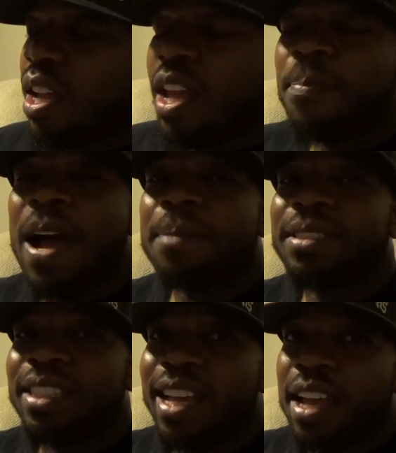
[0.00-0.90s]
Hip Hop
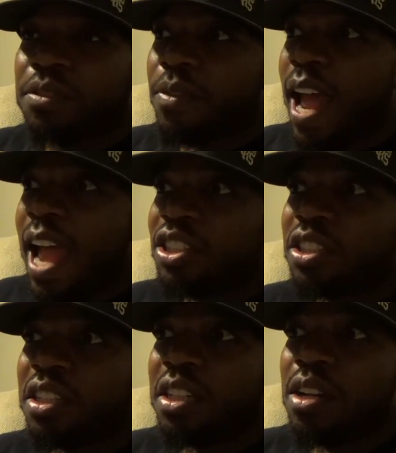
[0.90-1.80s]
DX for
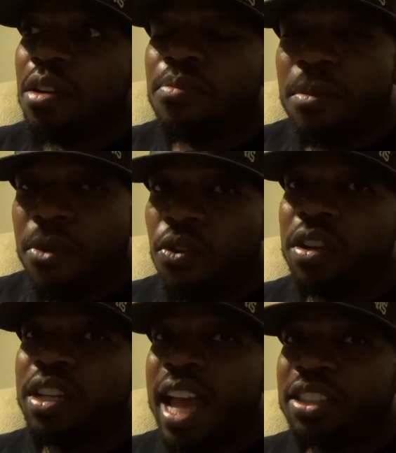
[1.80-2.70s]
actually
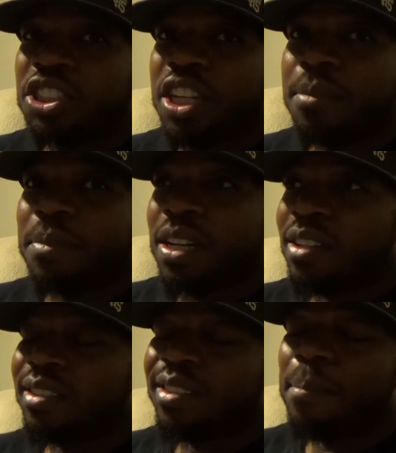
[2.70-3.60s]
promoting that shit
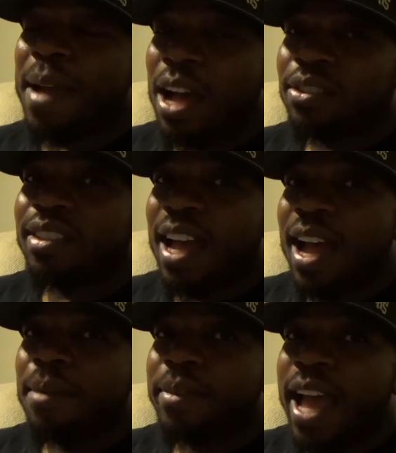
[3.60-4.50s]
because it's about
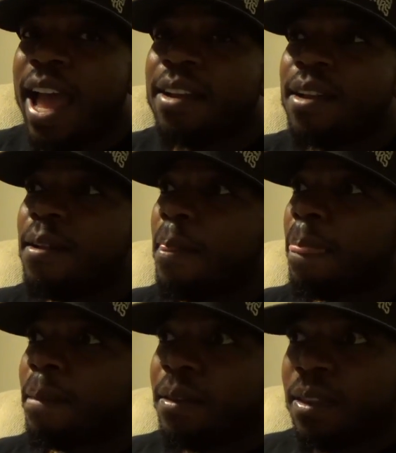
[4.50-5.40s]
time that
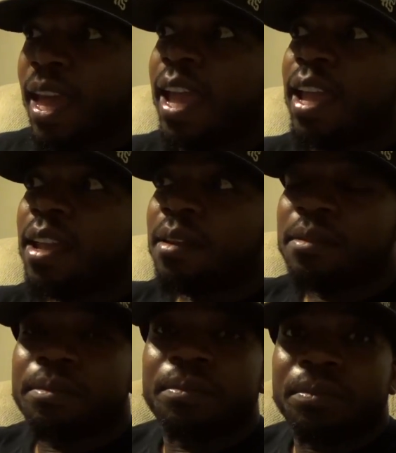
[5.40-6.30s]
they
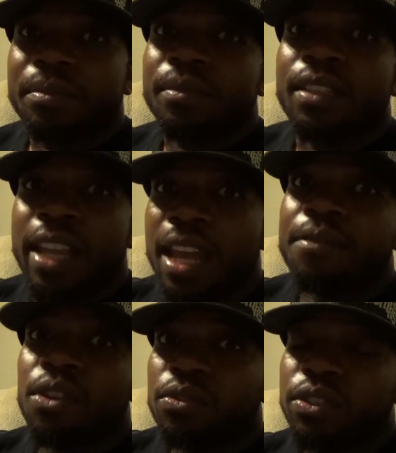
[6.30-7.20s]

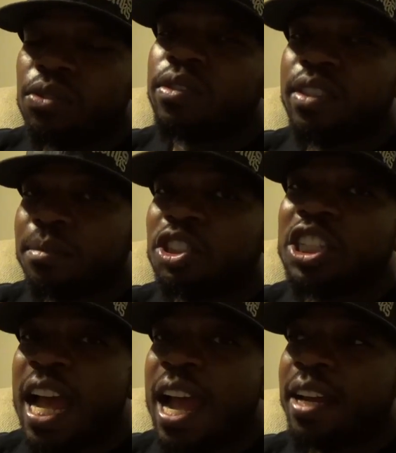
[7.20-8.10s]
gave those dudes some
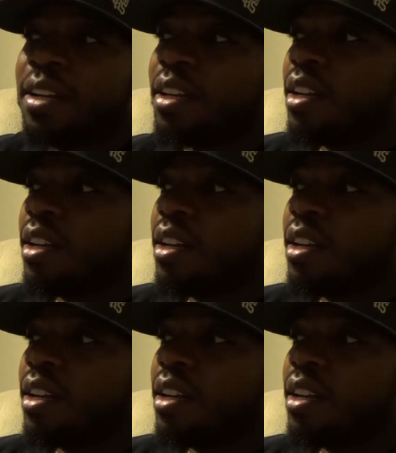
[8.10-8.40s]
shine.